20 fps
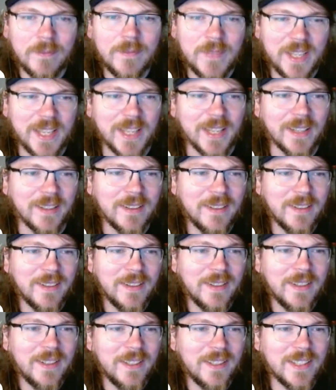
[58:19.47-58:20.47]
Yeah.
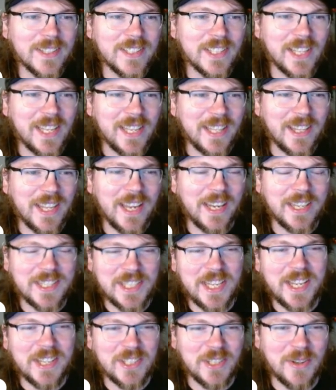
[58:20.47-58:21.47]

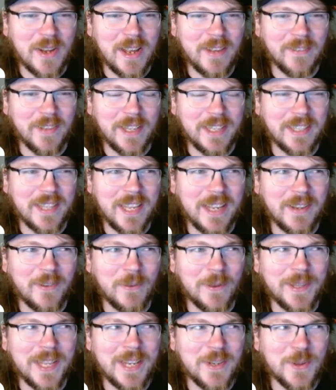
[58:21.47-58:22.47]
Because they also have like that
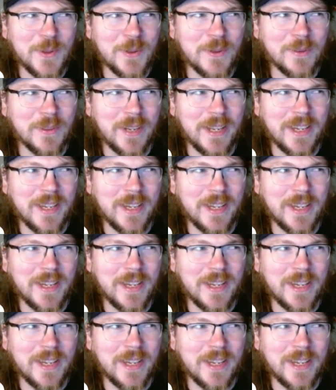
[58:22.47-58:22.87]
when they do